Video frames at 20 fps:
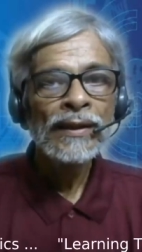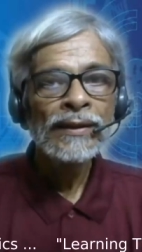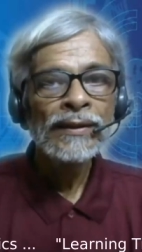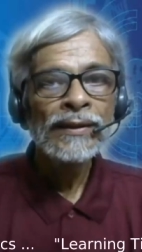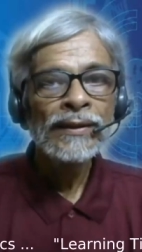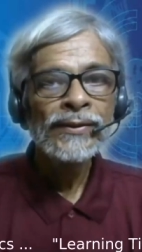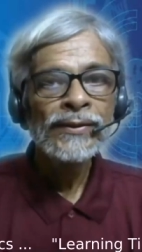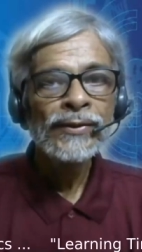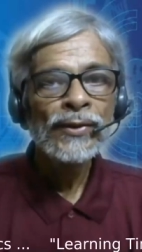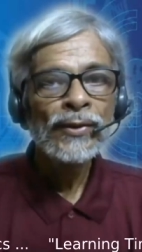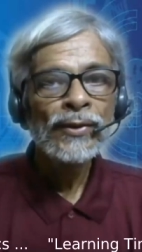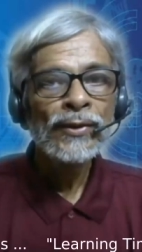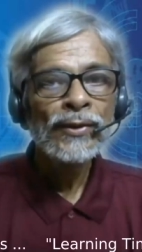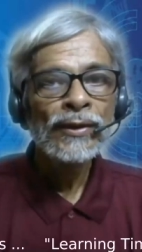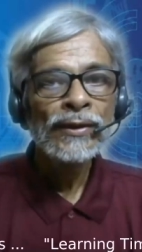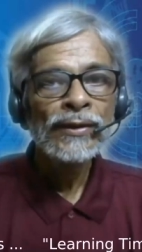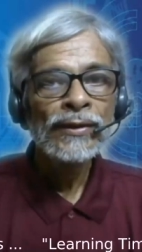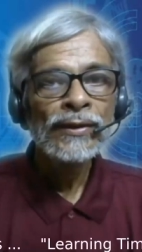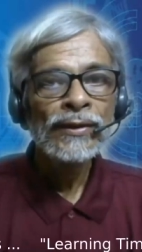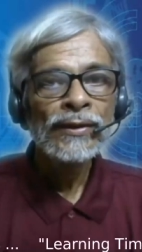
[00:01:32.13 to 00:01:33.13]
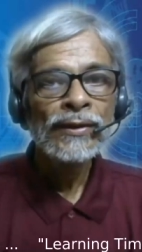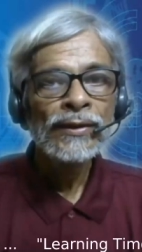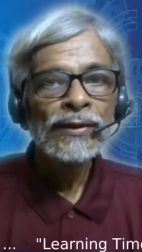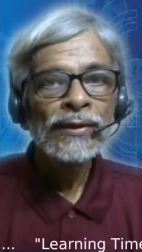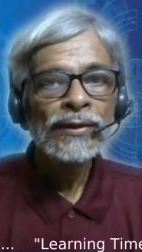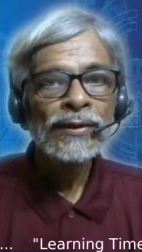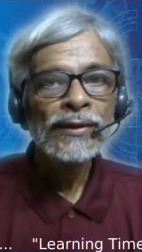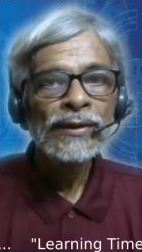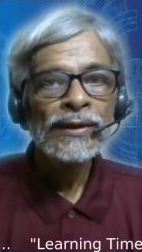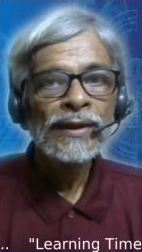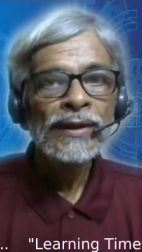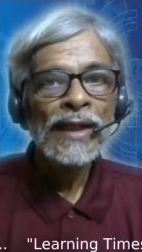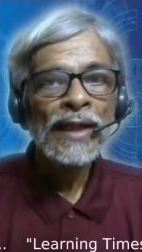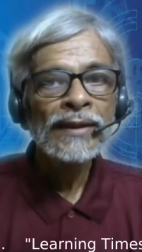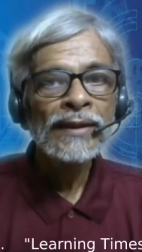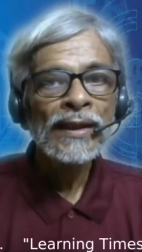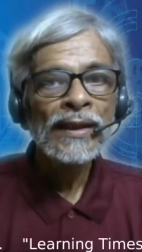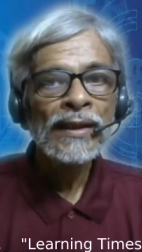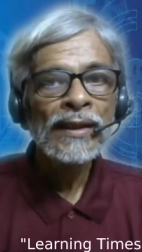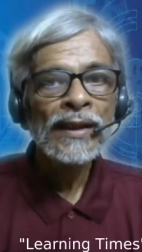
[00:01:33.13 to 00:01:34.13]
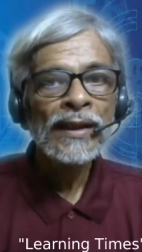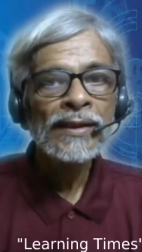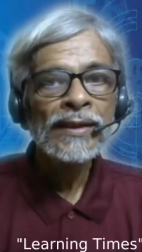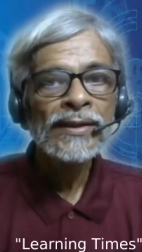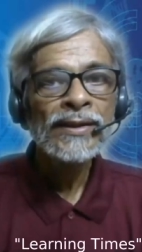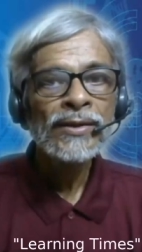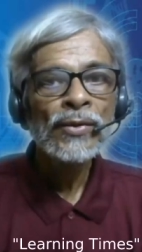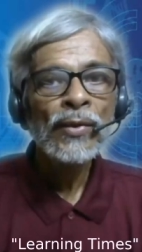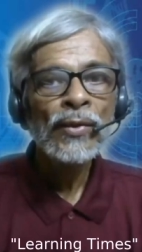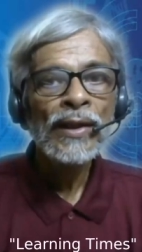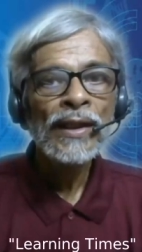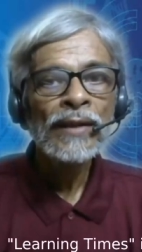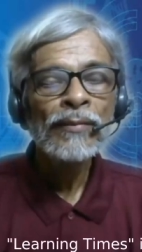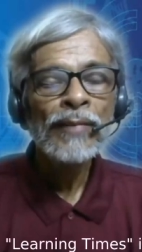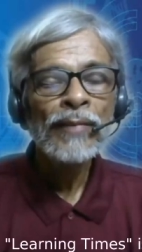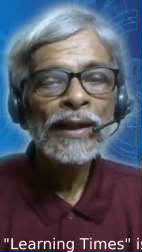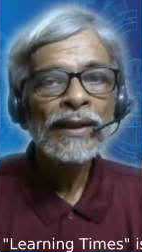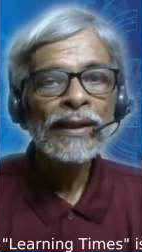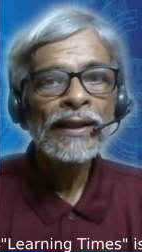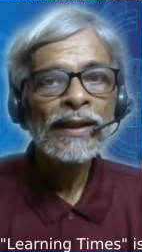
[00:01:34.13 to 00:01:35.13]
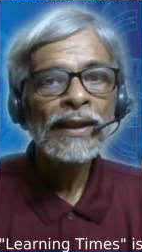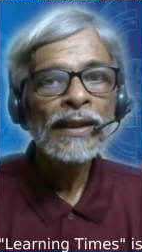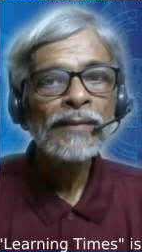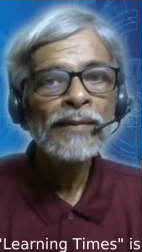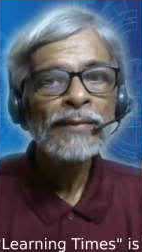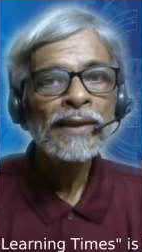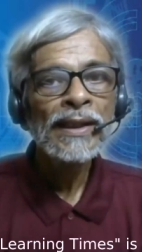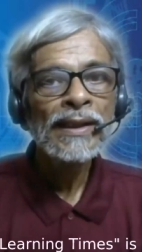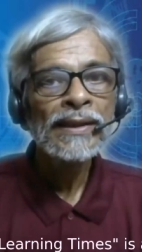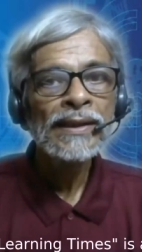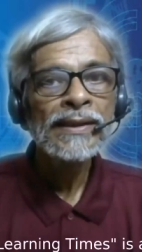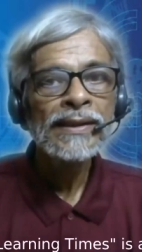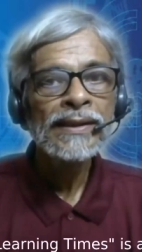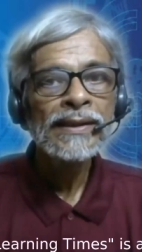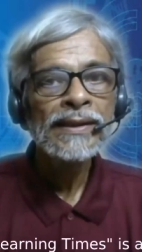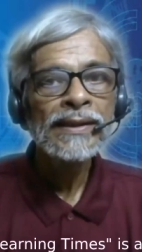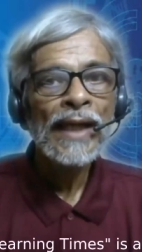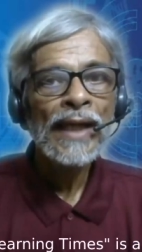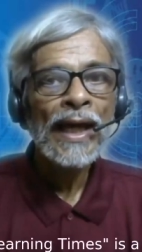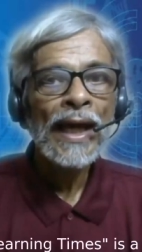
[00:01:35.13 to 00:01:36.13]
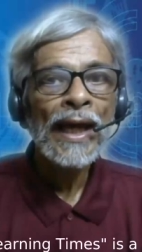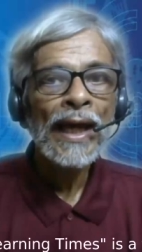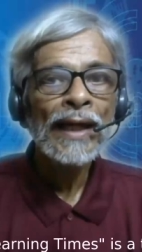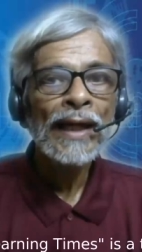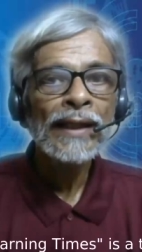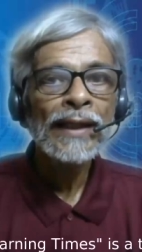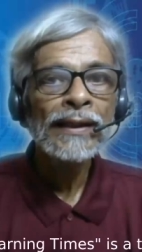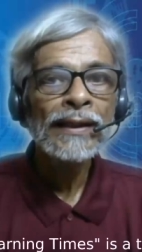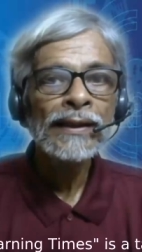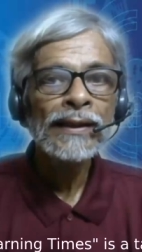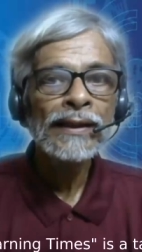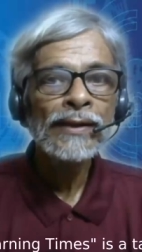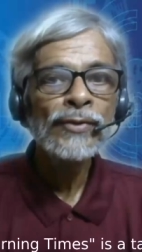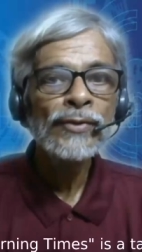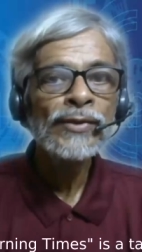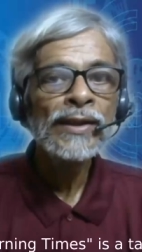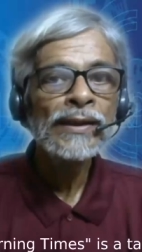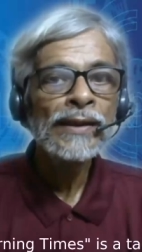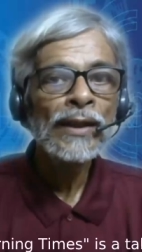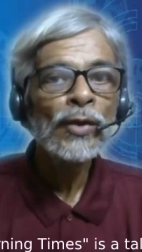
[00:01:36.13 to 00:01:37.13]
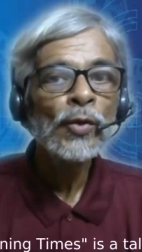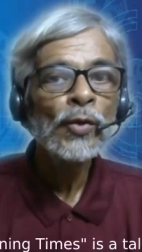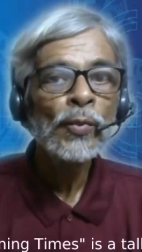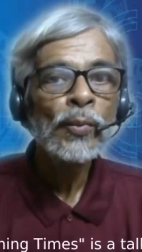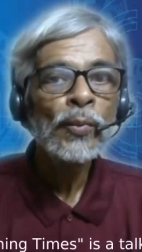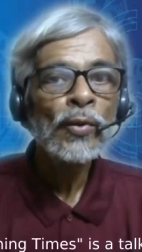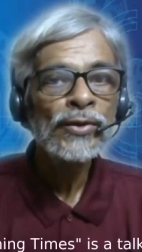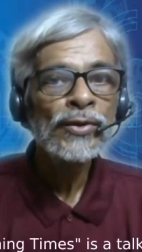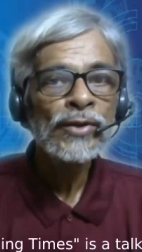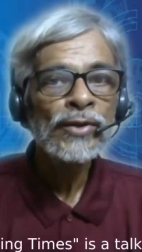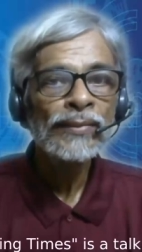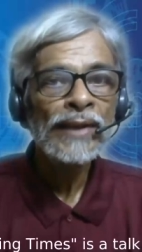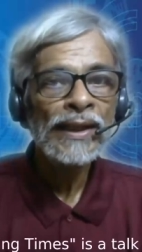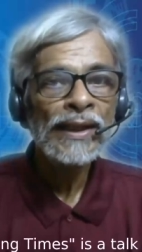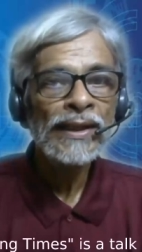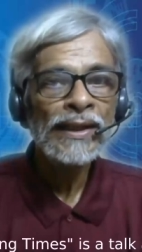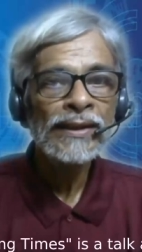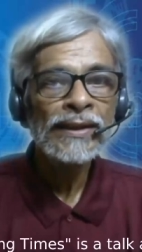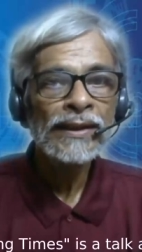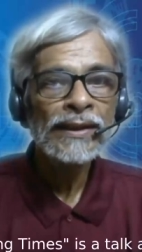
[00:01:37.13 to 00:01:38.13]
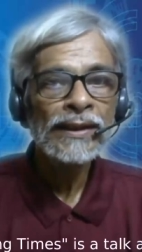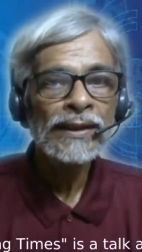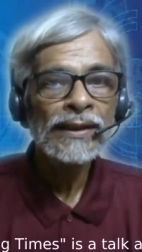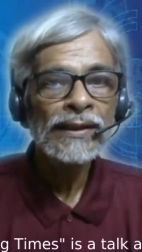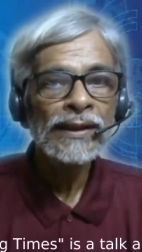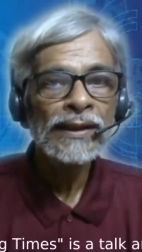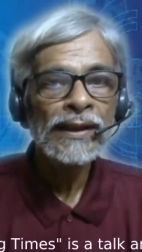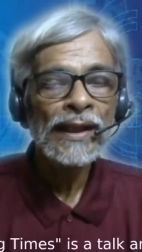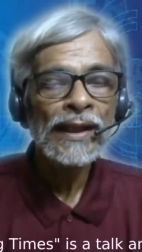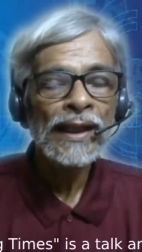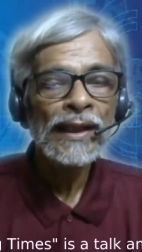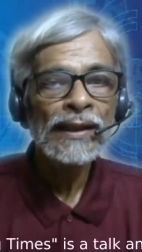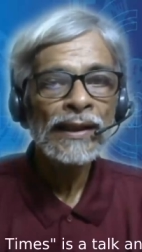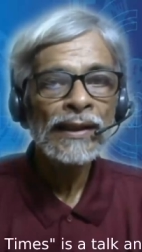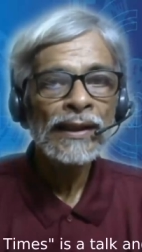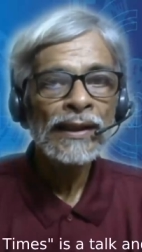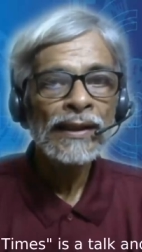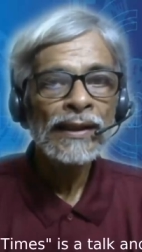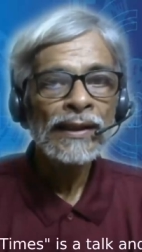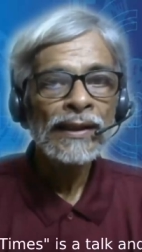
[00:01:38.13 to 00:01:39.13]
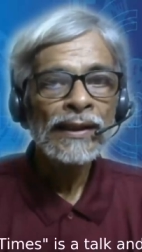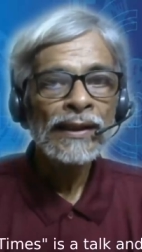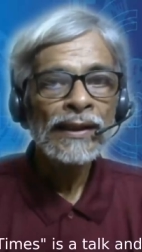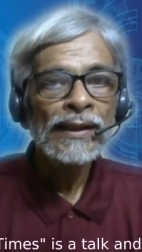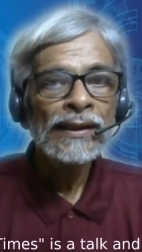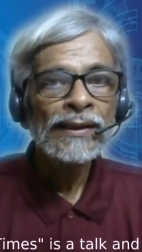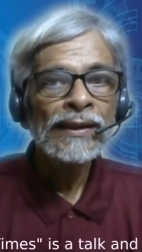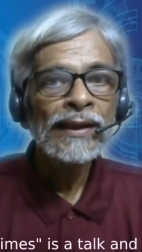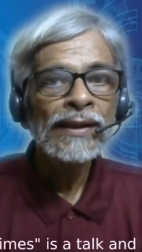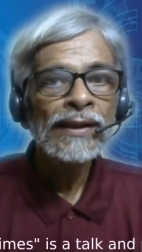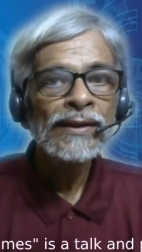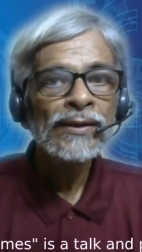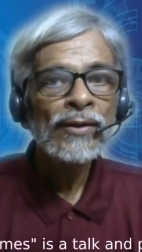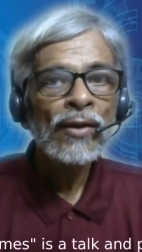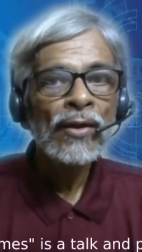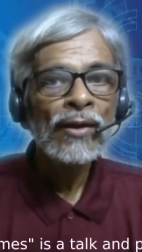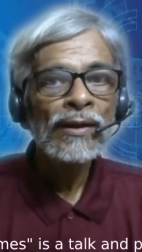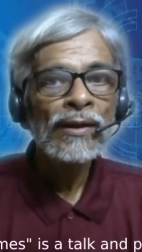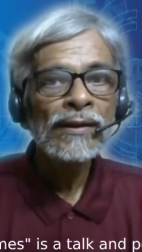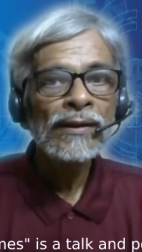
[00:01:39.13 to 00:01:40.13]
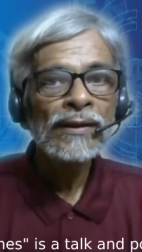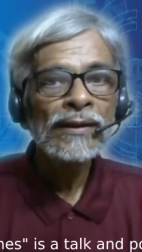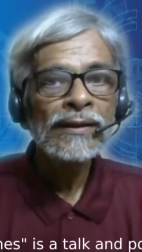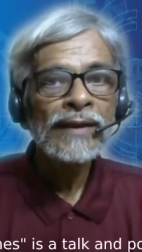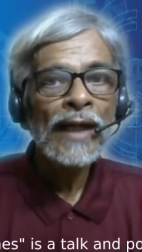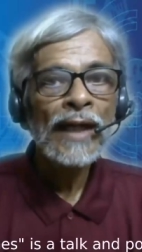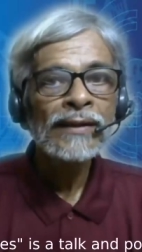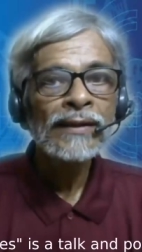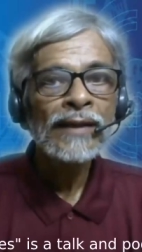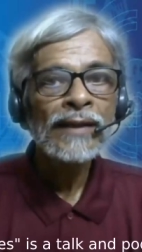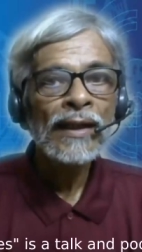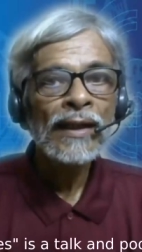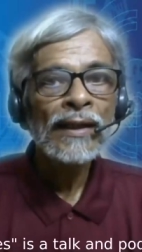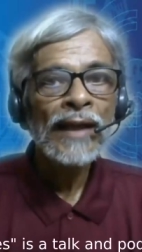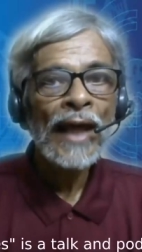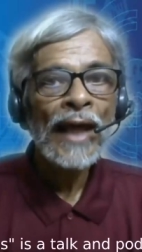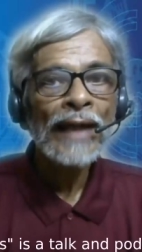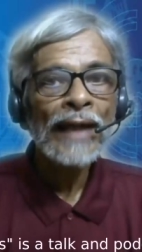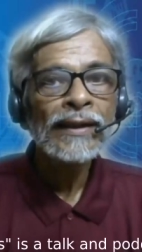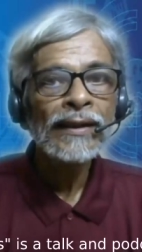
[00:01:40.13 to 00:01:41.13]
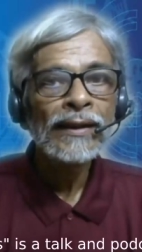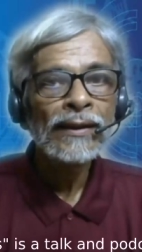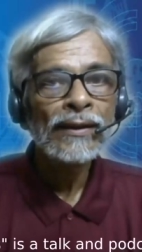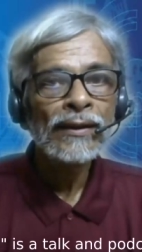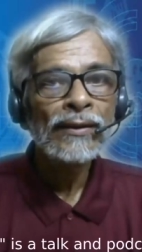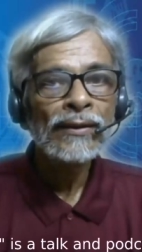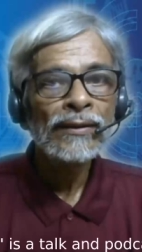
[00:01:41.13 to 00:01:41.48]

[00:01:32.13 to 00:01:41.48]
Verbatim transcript: So data are stolen by criminals and using the loopholes of the internet, and that is called data hacking.